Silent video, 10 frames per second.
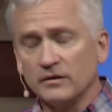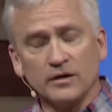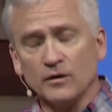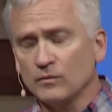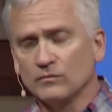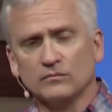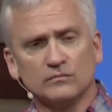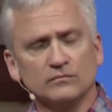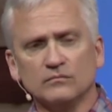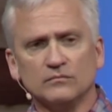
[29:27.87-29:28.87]
No,
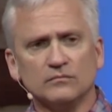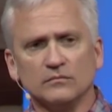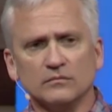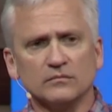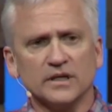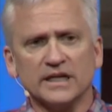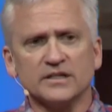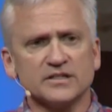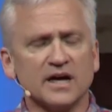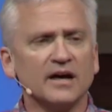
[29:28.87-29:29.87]
it
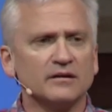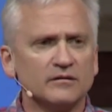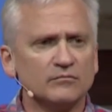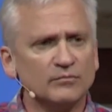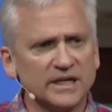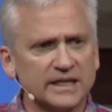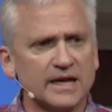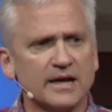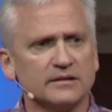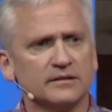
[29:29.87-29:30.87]
does not mean
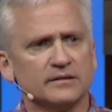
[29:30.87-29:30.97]
that.